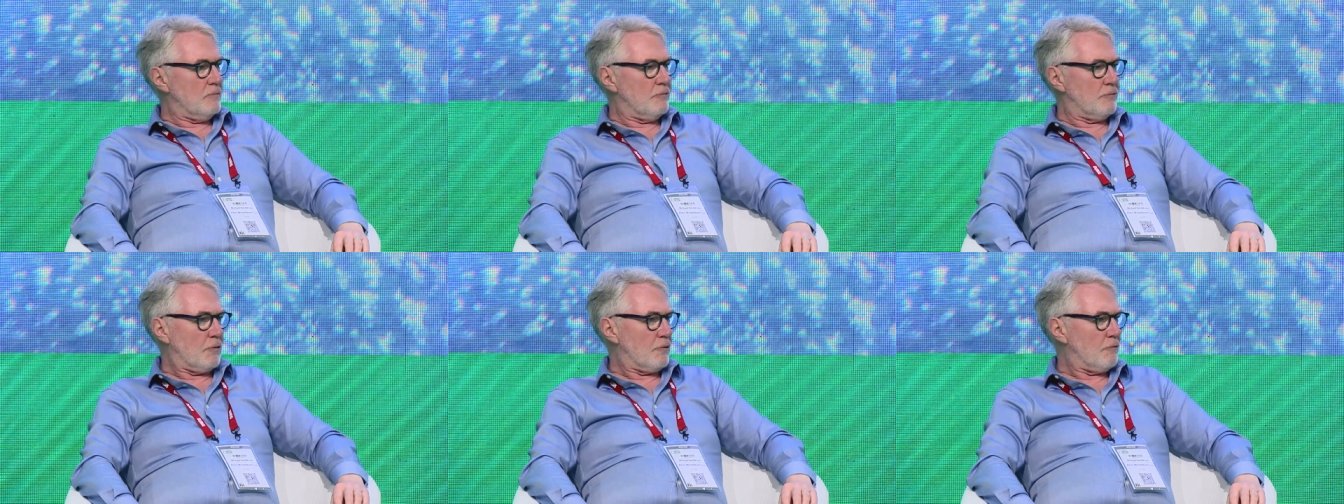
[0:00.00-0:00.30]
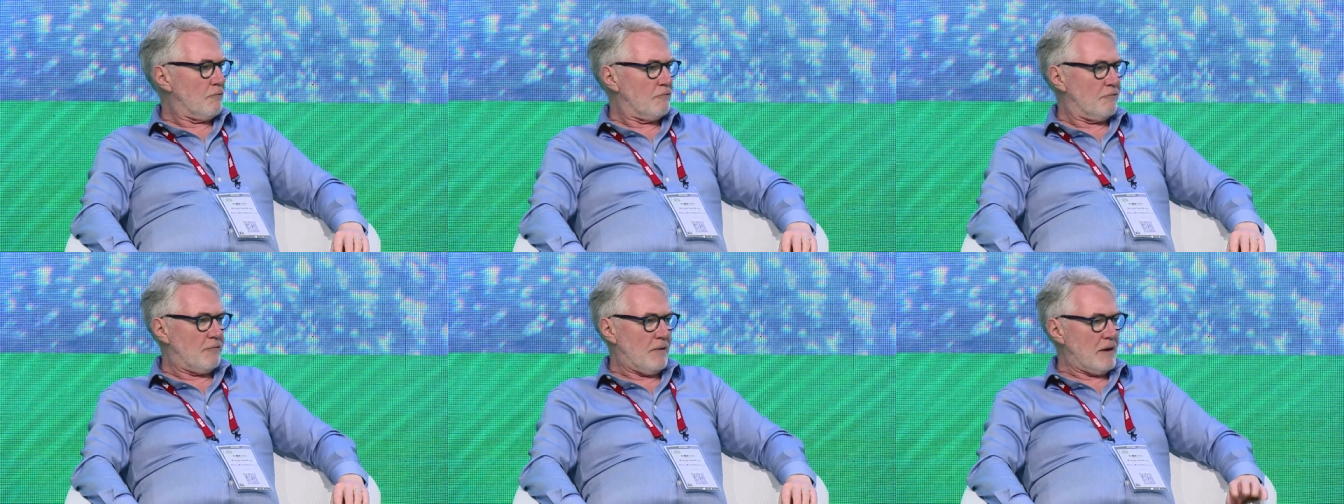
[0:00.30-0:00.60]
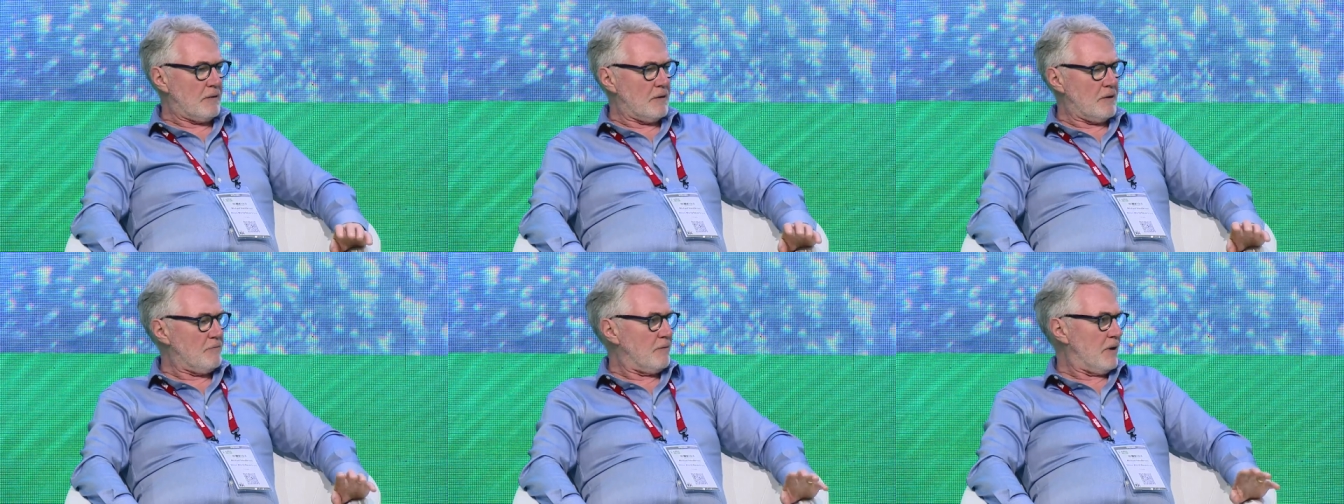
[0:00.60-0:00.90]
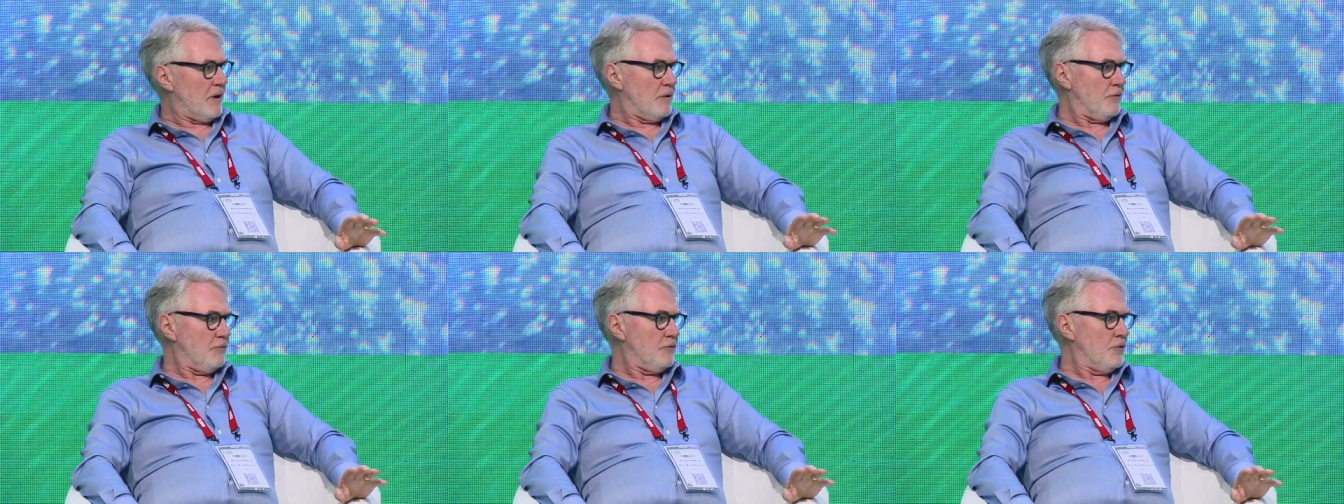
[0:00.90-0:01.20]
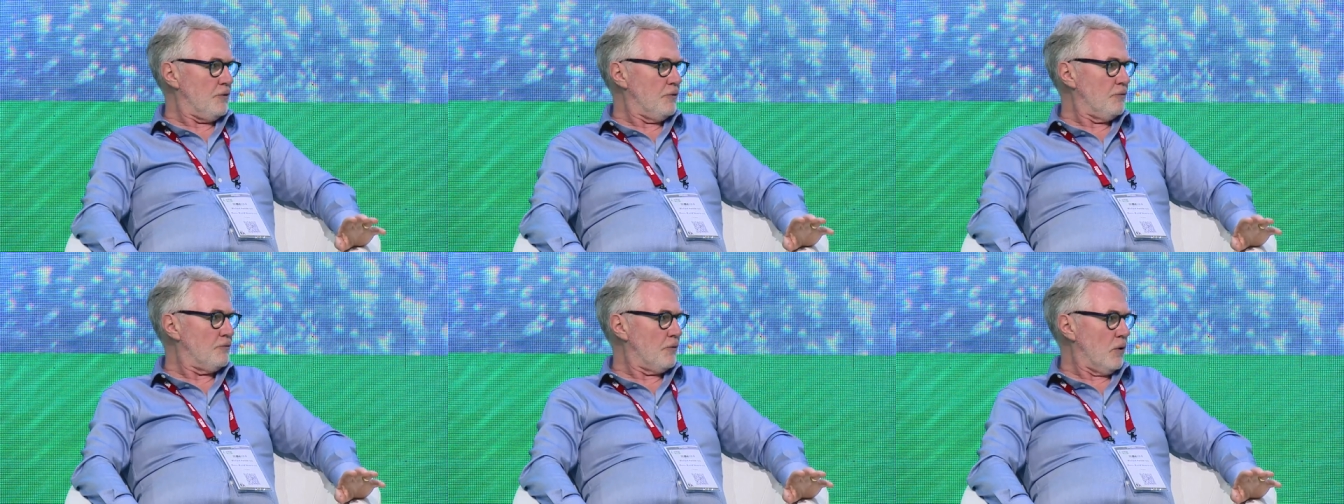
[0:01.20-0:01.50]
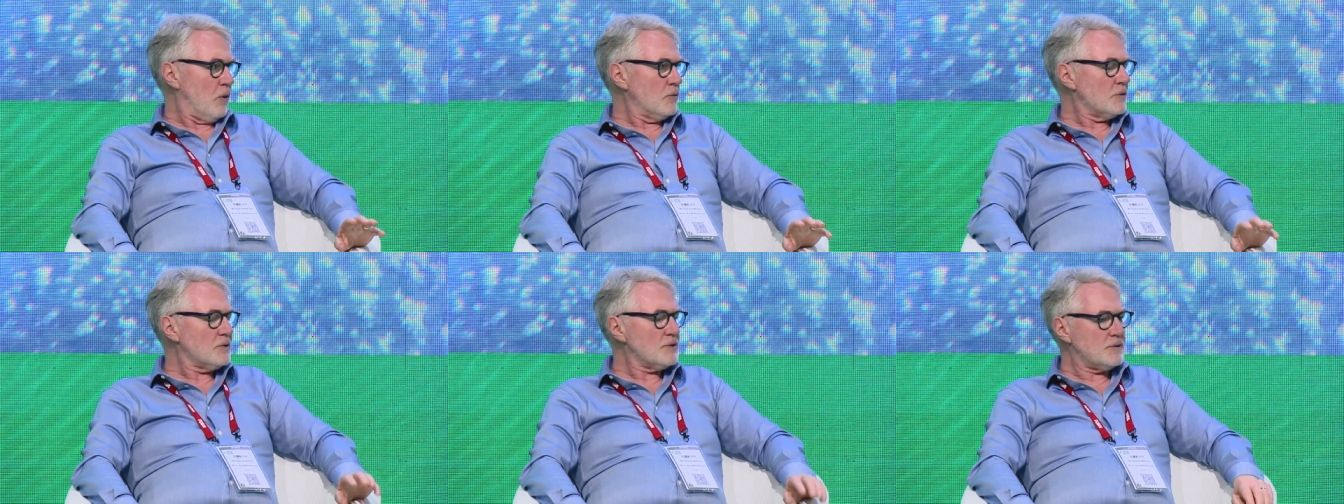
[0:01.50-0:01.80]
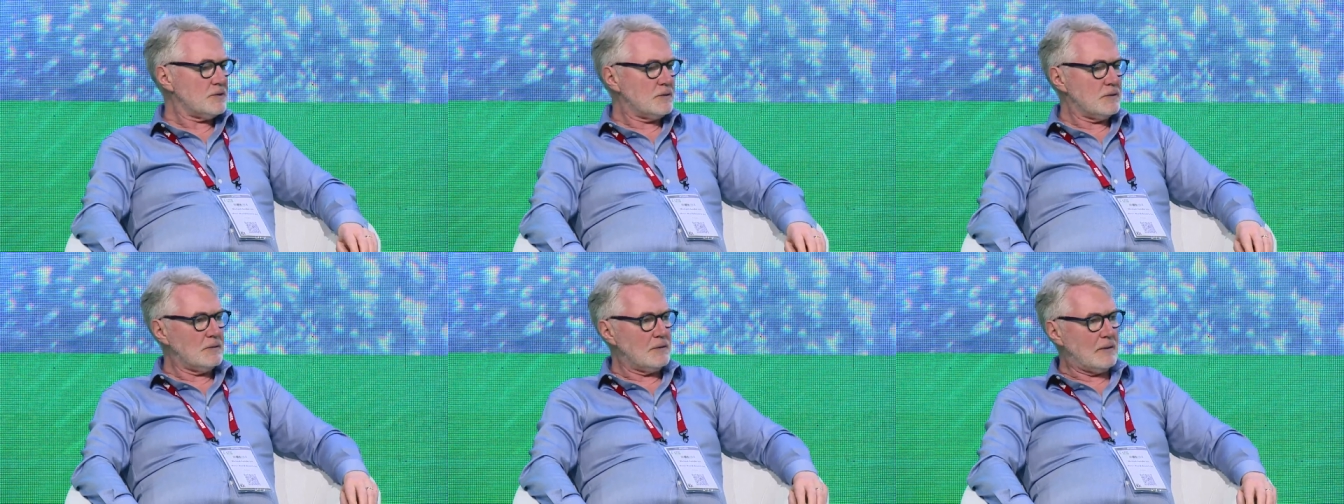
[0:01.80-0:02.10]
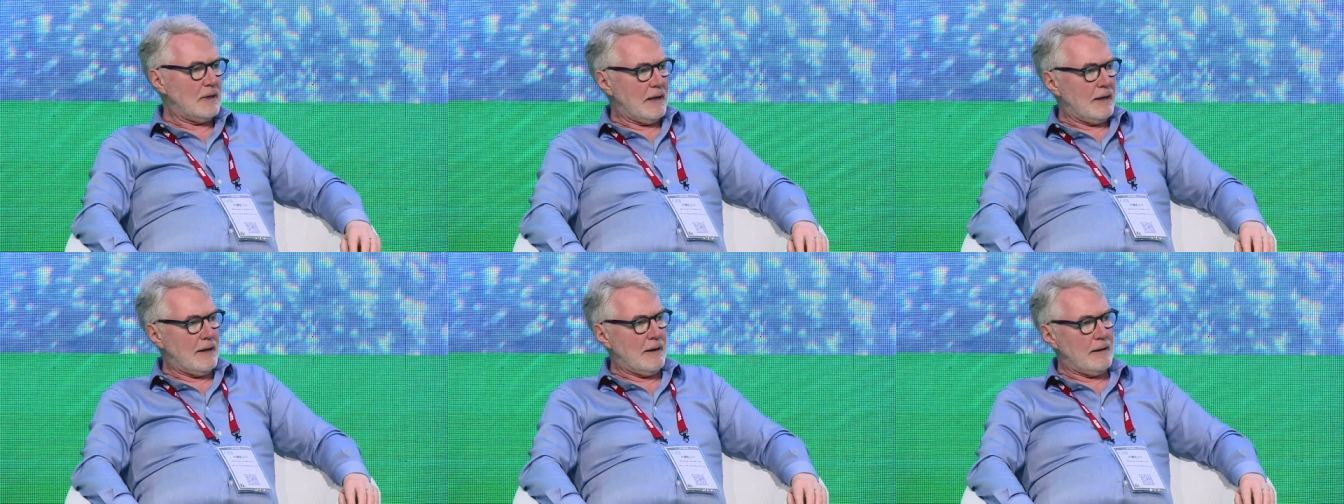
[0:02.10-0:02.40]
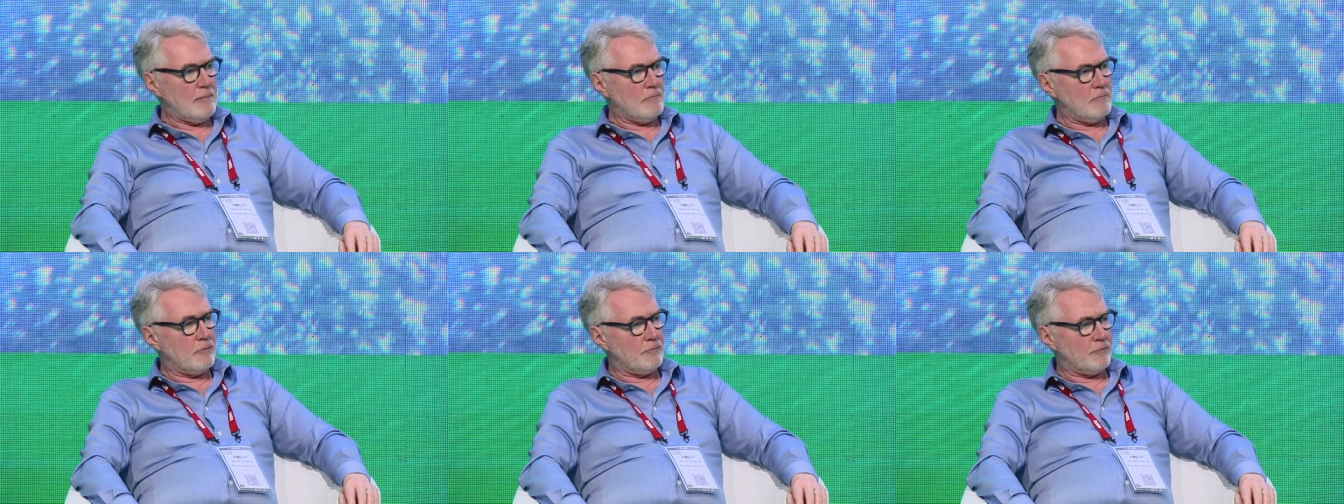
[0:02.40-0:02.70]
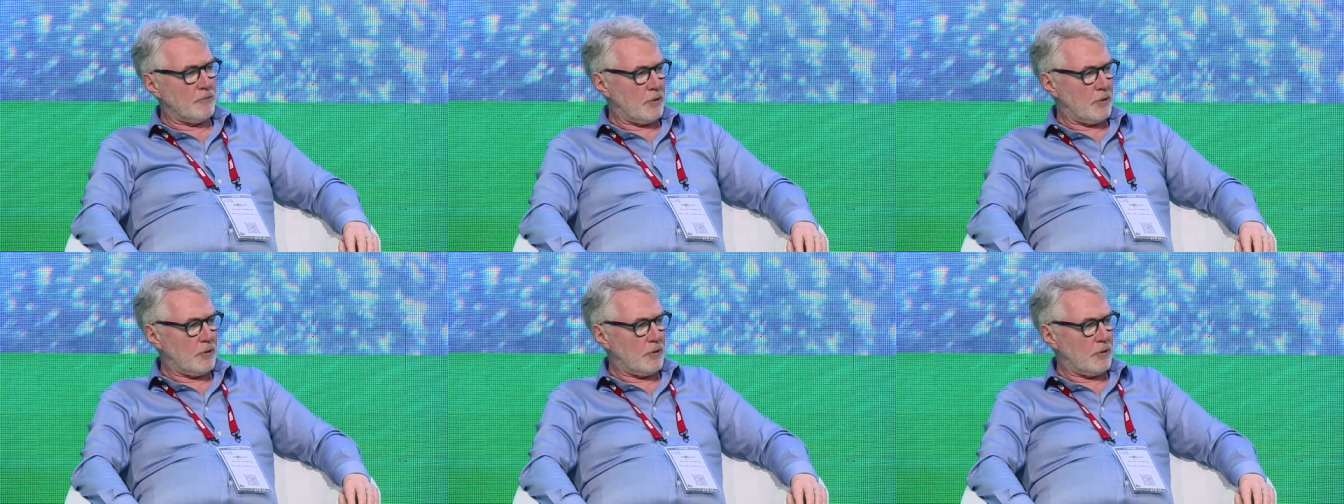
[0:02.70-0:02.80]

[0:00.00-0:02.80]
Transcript: for very, very few folks um,